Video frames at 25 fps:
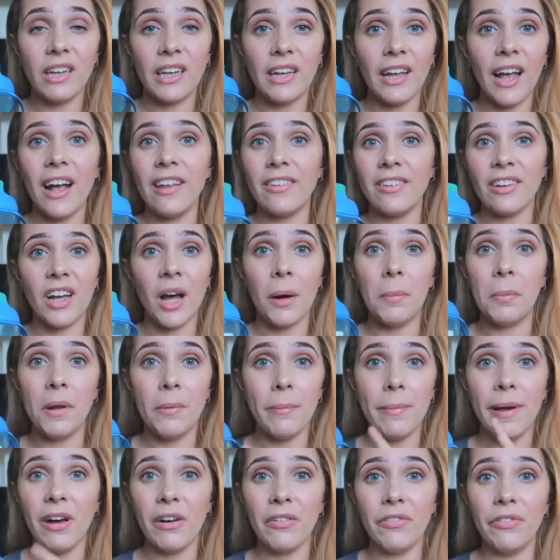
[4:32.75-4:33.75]
He has a couple
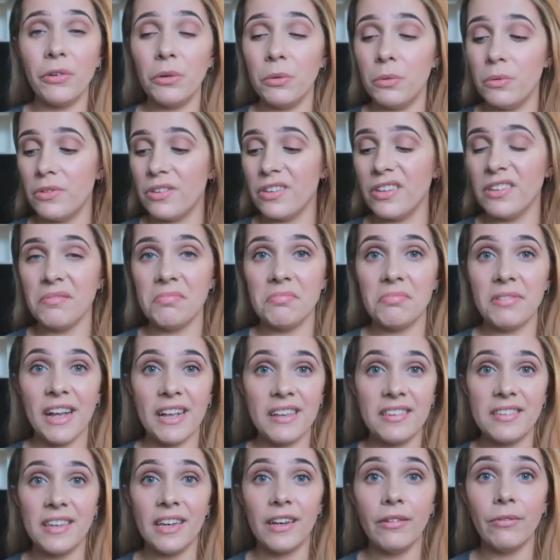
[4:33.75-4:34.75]
of mouthfuls and
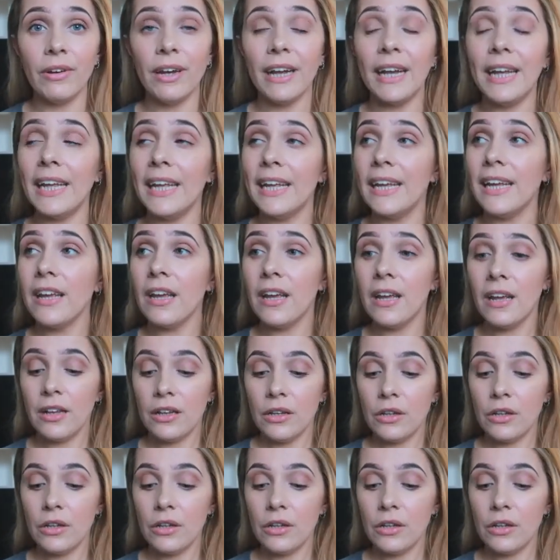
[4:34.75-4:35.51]
that's it really.